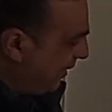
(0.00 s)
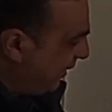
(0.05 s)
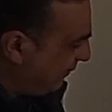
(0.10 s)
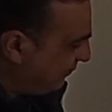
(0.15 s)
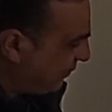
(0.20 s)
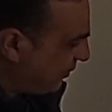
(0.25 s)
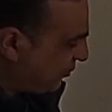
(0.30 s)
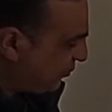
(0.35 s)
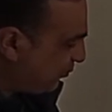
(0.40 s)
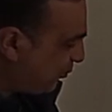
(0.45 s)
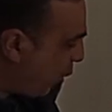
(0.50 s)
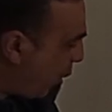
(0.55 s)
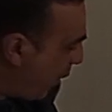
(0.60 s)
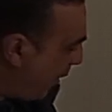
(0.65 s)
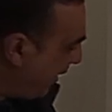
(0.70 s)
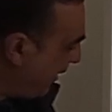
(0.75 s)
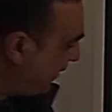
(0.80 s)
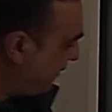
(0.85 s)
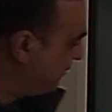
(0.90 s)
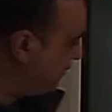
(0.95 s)
if this
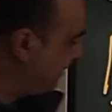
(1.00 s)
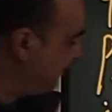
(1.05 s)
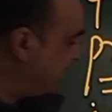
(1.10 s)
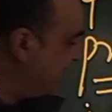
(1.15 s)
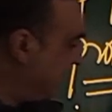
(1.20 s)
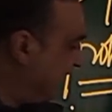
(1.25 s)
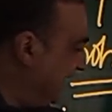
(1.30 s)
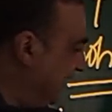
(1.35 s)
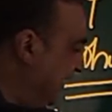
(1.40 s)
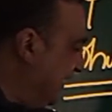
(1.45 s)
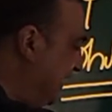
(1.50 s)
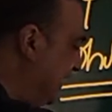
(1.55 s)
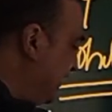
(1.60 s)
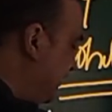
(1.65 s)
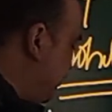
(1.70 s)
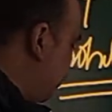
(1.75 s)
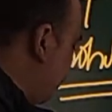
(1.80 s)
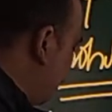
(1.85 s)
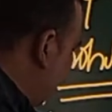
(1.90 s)
product leads